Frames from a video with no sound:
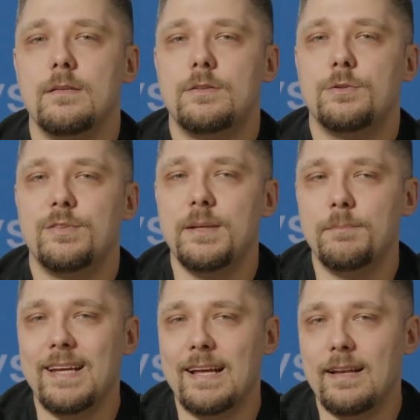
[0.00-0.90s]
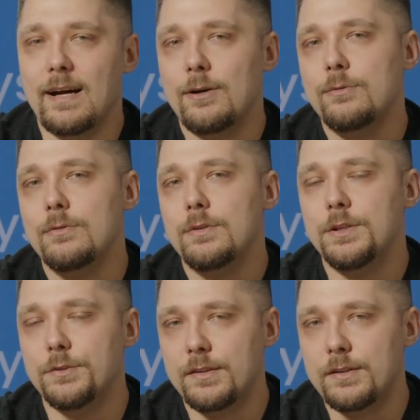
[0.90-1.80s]
to simply allow
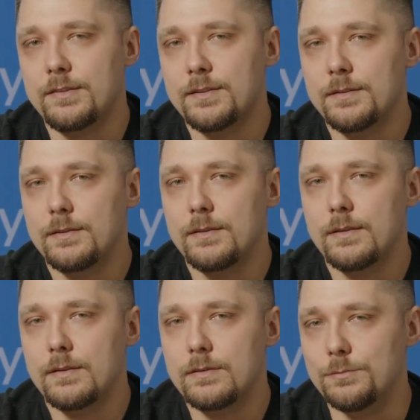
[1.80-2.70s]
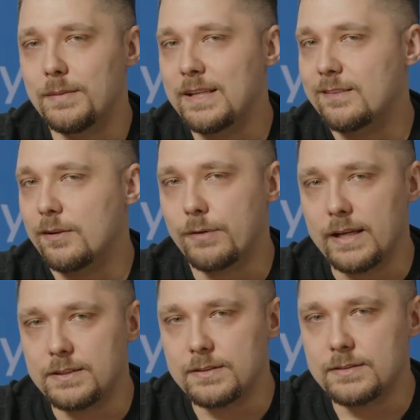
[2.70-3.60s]
users to manage
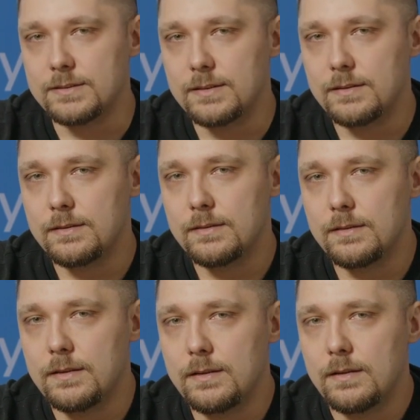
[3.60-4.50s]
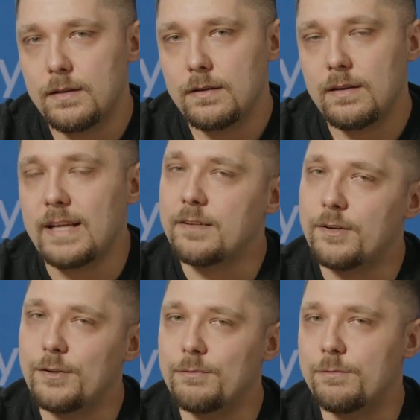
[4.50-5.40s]
locations. Later
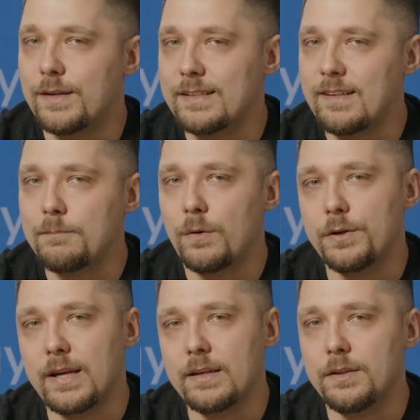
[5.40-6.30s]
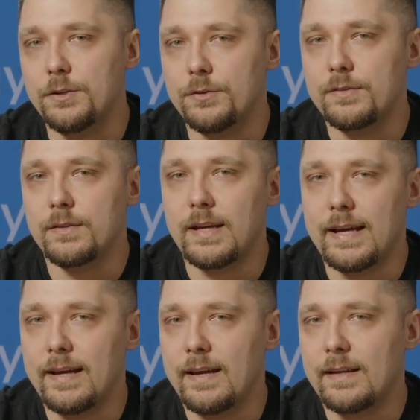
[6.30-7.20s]
on, for example, you can use
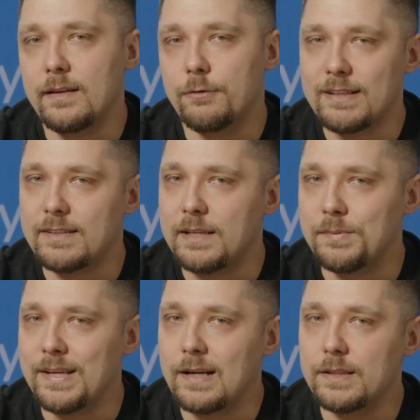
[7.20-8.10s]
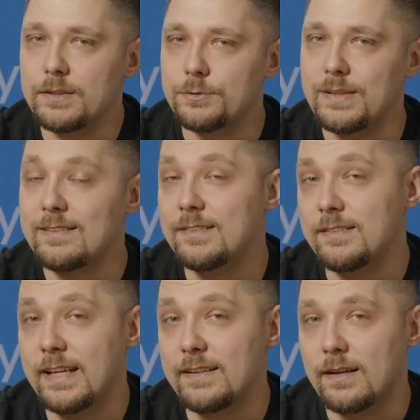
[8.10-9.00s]
a REST API to get
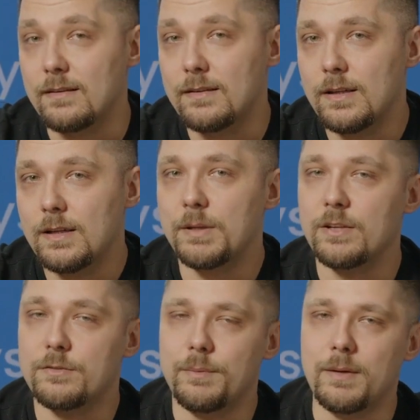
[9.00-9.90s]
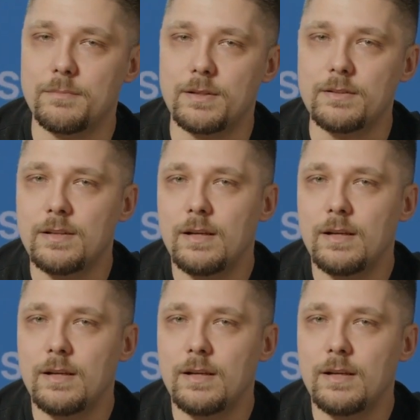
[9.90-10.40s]
this data, because remember,